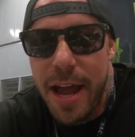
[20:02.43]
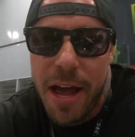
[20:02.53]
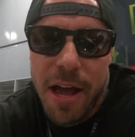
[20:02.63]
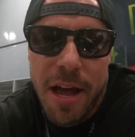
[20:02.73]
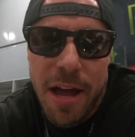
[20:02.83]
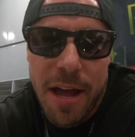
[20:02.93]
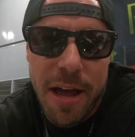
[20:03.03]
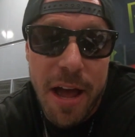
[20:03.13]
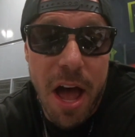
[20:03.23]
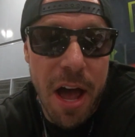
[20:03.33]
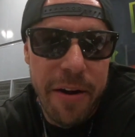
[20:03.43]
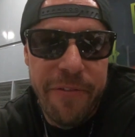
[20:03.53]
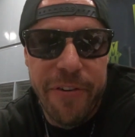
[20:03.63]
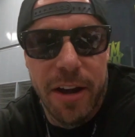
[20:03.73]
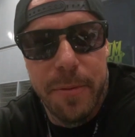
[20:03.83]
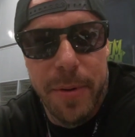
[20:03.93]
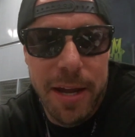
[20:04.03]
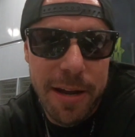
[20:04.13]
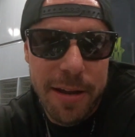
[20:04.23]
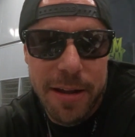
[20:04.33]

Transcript: Uh, God, fuck me.